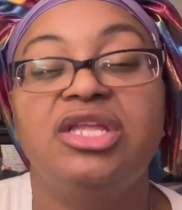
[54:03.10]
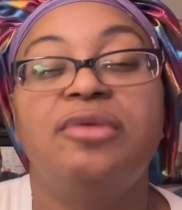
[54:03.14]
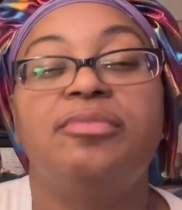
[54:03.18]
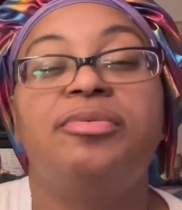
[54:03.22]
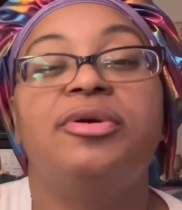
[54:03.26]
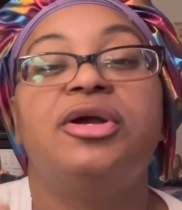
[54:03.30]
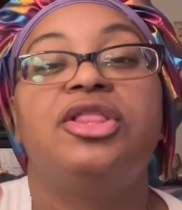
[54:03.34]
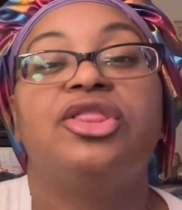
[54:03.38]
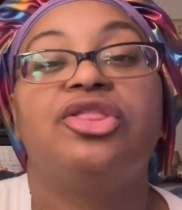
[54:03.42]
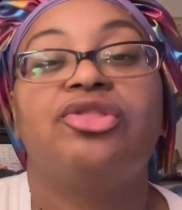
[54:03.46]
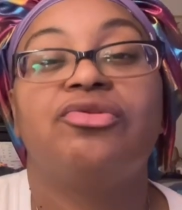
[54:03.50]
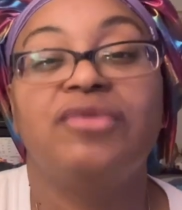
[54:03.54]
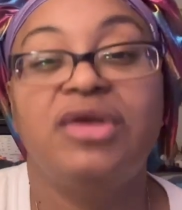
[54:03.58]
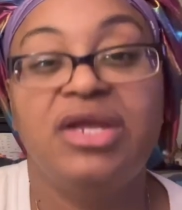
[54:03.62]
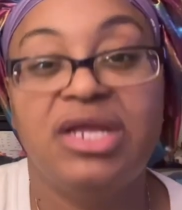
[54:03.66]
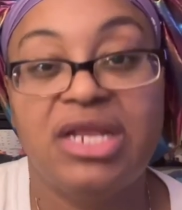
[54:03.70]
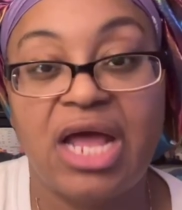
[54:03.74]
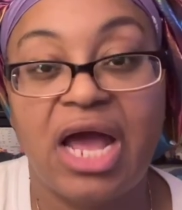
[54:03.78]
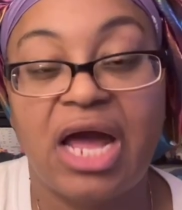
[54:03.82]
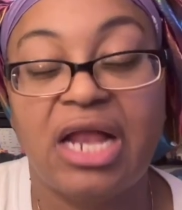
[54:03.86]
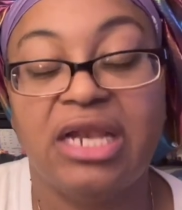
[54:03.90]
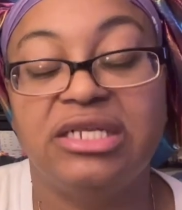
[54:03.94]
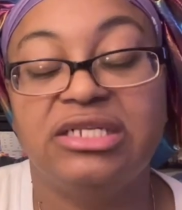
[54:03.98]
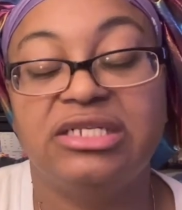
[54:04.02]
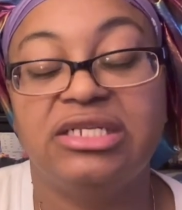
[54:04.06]
you put $3
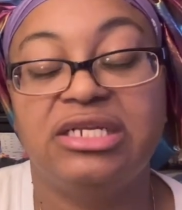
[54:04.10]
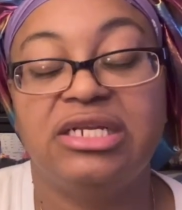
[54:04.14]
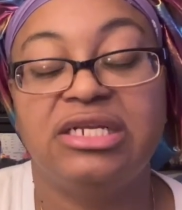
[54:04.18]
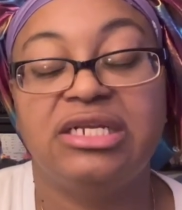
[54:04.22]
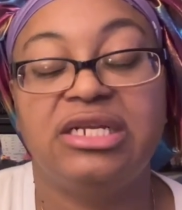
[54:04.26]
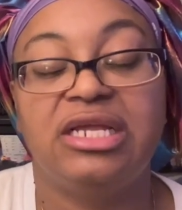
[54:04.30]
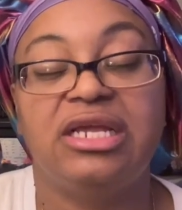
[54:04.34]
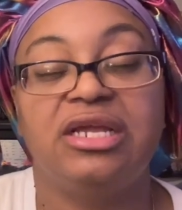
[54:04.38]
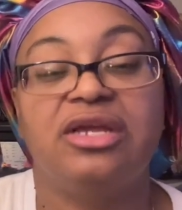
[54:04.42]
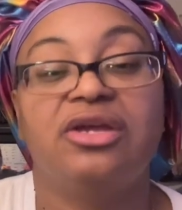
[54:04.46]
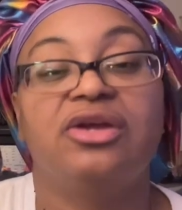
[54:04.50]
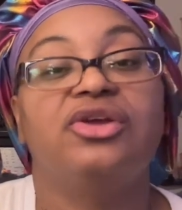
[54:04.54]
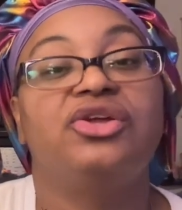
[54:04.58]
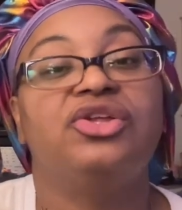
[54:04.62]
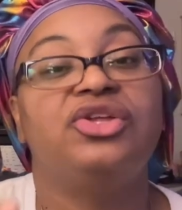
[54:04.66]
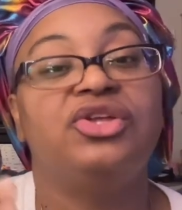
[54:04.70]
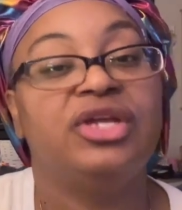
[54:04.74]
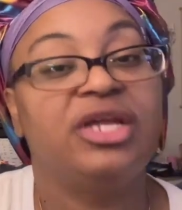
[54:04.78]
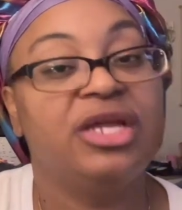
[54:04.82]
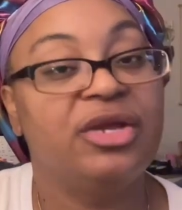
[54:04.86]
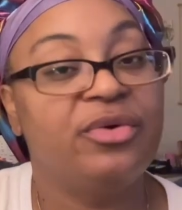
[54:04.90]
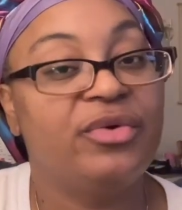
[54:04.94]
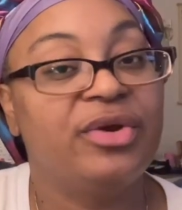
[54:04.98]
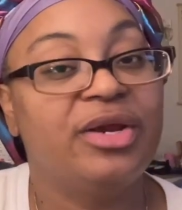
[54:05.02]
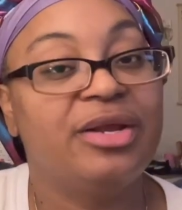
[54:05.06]
in there. You
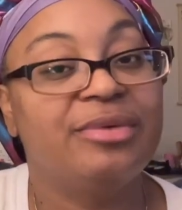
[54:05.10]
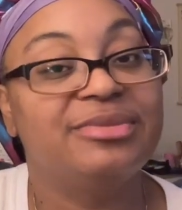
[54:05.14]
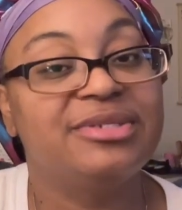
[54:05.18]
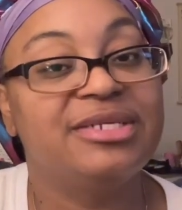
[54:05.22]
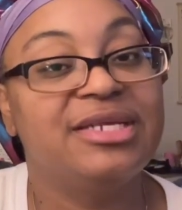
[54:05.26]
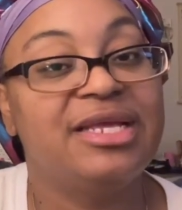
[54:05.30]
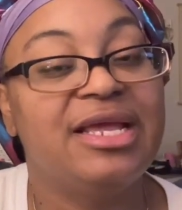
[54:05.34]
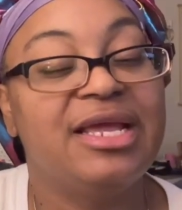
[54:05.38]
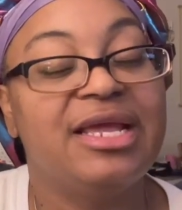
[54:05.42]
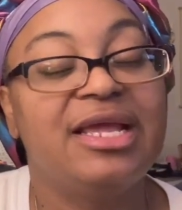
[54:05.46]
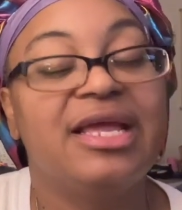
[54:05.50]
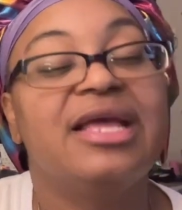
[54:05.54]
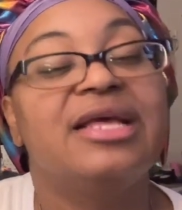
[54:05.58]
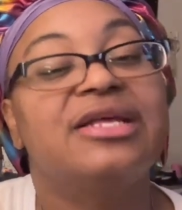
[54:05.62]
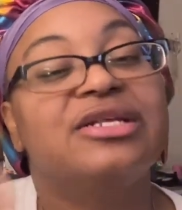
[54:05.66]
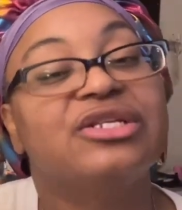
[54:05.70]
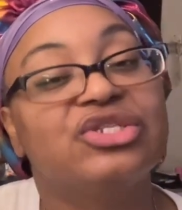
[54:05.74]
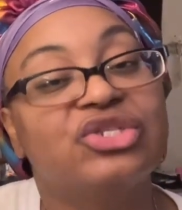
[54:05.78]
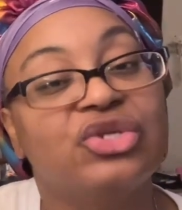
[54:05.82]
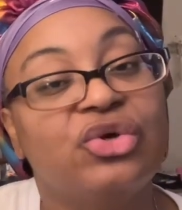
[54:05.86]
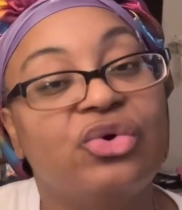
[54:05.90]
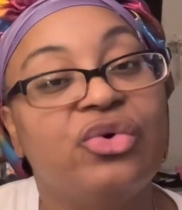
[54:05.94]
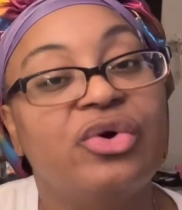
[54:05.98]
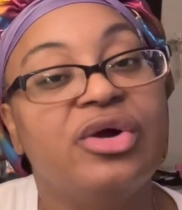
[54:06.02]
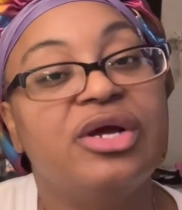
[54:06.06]
get what I'm saying? And
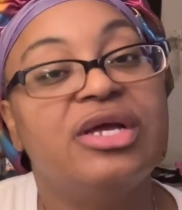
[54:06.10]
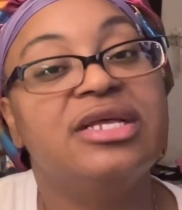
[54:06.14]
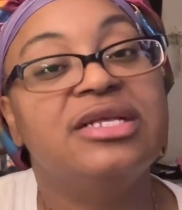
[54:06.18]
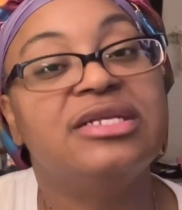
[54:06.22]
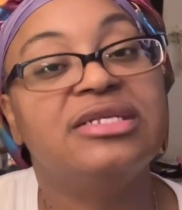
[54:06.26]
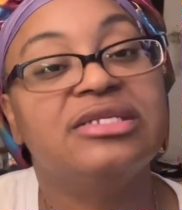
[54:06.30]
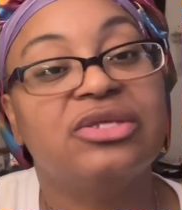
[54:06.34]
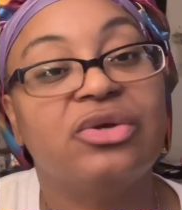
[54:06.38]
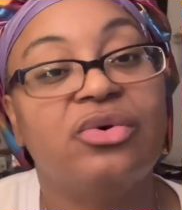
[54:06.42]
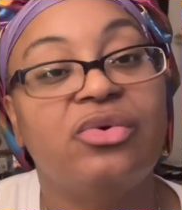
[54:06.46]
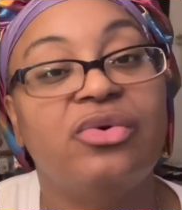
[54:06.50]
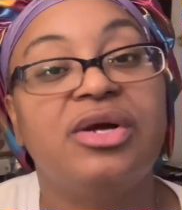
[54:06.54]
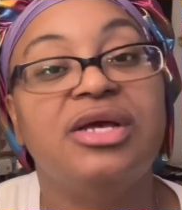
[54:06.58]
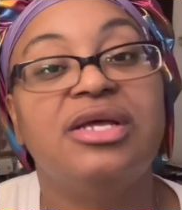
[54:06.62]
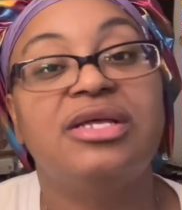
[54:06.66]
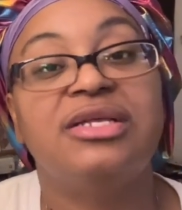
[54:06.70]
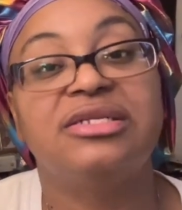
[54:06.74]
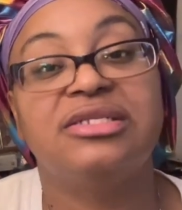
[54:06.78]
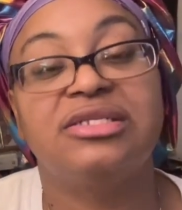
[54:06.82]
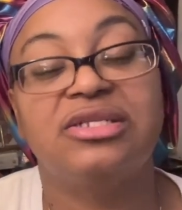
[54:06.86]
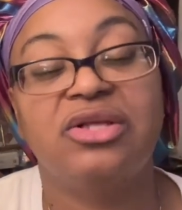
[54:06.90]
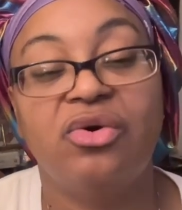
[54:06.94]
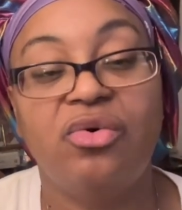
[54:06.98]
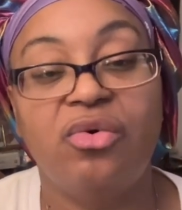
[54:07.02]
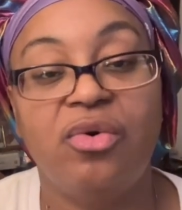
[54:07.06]
so on and so on and
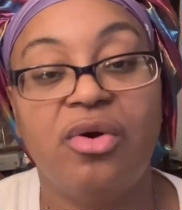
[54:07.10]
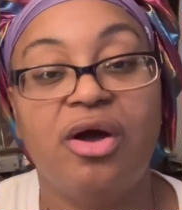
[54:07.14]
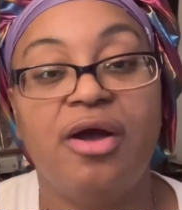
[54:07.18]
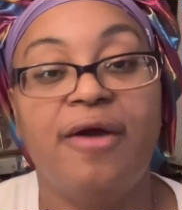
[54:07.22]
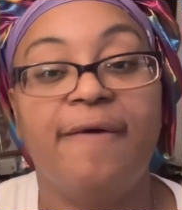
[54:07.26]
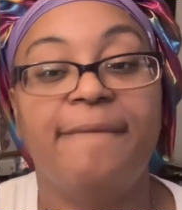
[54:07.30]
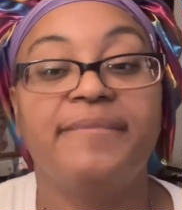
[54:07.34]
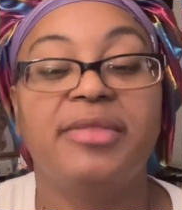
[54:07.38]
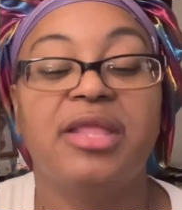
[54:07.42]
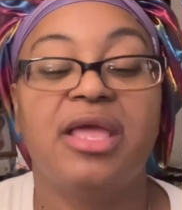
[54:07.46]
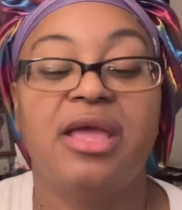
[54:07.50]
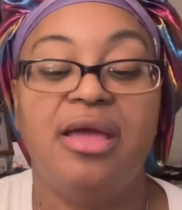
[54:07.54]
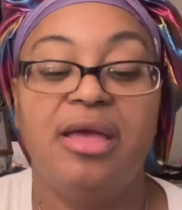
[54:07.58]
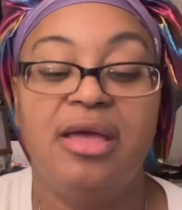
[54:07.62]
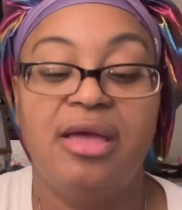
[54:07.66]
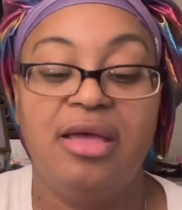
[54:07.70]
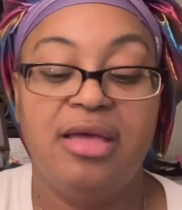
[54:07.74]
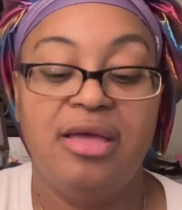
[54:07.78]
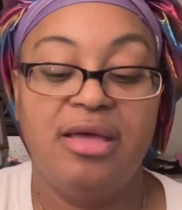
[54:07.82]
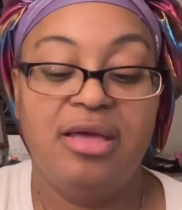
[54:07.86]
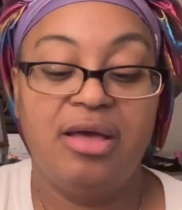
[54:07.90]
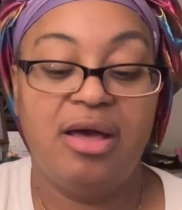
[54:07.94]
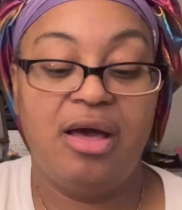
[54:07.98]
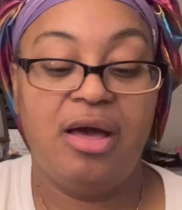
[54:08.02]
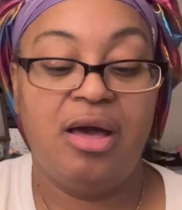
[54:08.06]
so on.
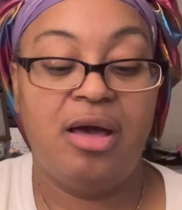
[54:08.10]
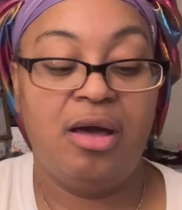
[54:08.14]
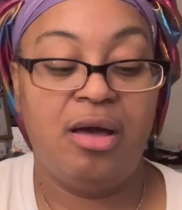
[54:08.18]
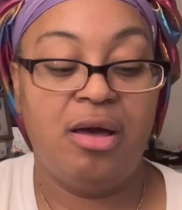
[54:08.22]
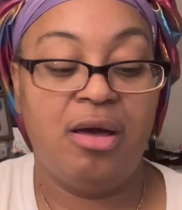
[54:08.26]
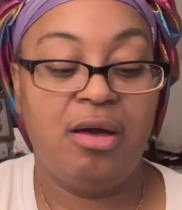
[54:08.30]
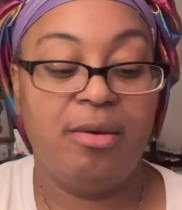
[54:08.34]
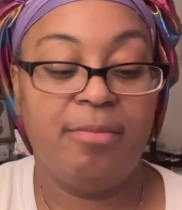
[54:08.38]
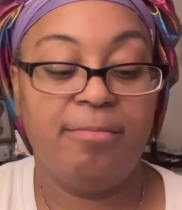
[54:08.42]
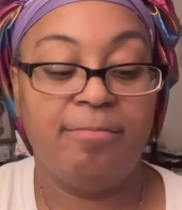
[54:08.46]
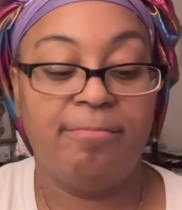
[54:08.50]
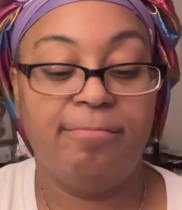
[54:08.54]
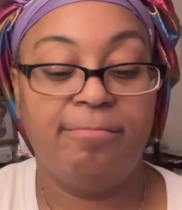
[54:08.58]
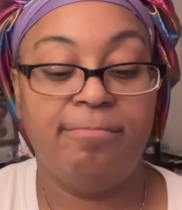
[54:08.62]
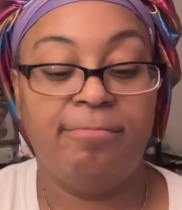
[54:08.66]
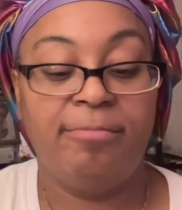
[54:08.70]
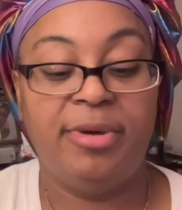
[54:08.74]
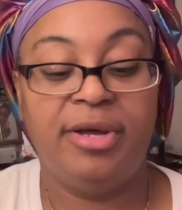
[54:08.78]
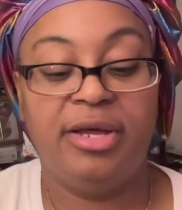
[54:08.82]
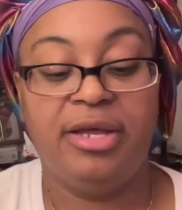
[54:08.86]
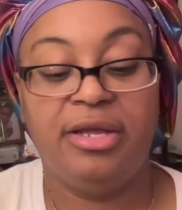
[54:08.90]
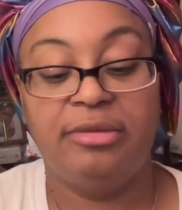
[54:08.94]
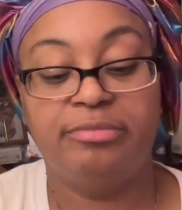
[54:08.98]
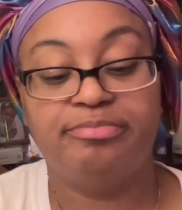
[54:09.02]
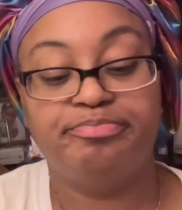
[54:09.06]
Um,
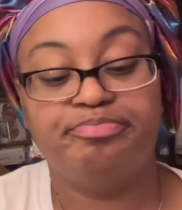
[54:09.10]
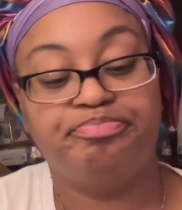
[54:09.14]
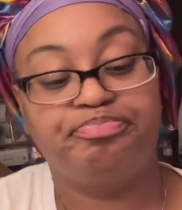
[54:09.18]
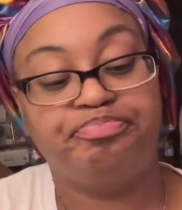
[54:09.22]
but